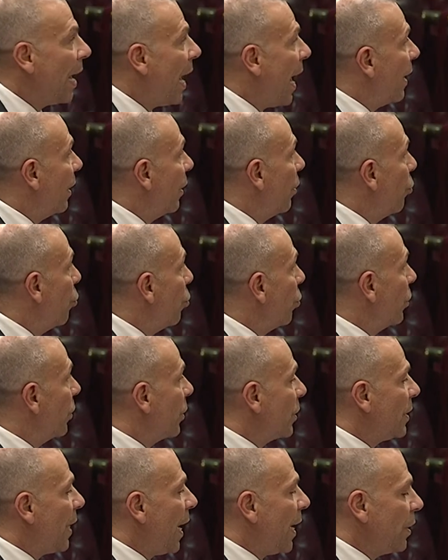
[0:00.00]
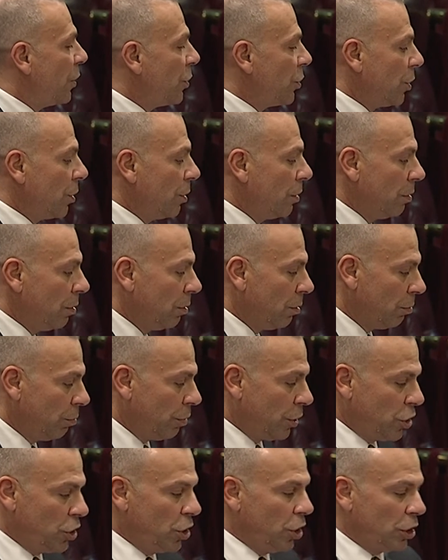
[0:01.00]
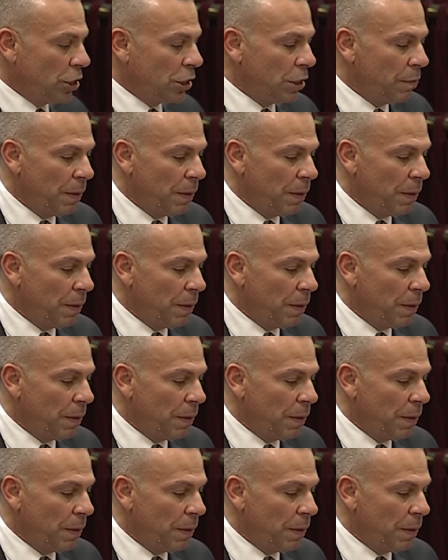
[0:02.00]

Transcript: and an organisation which used